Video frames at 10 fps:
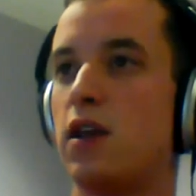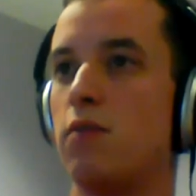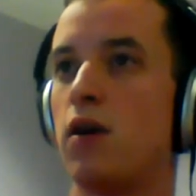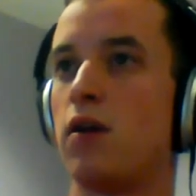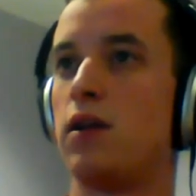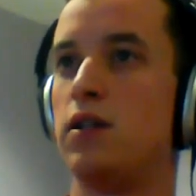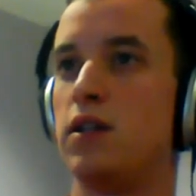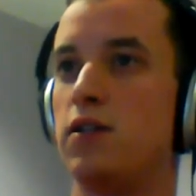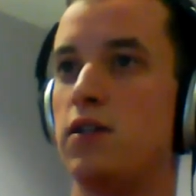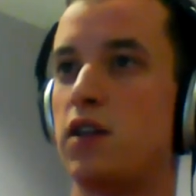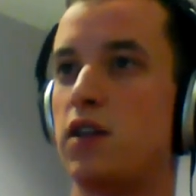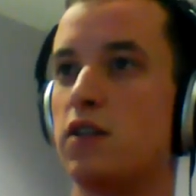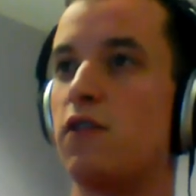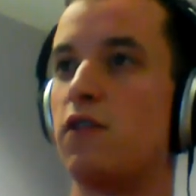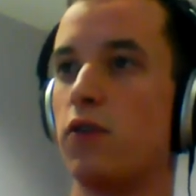but is in the
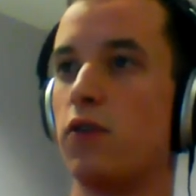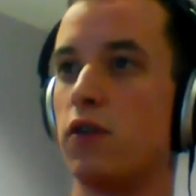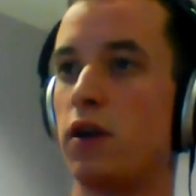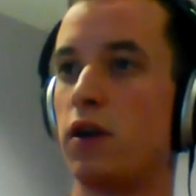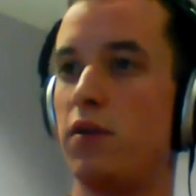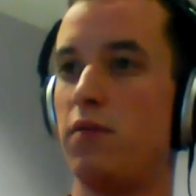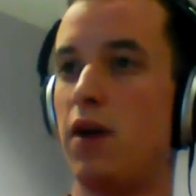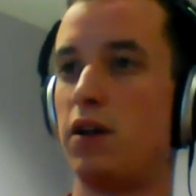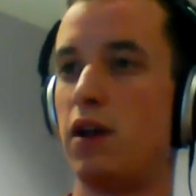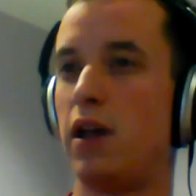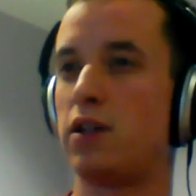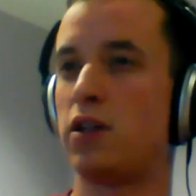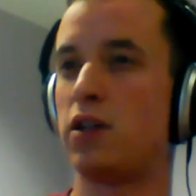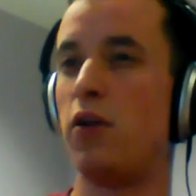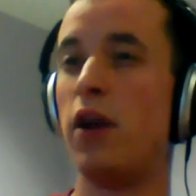test folder that can be manually
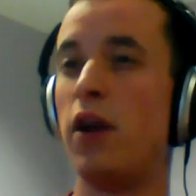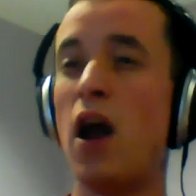executed.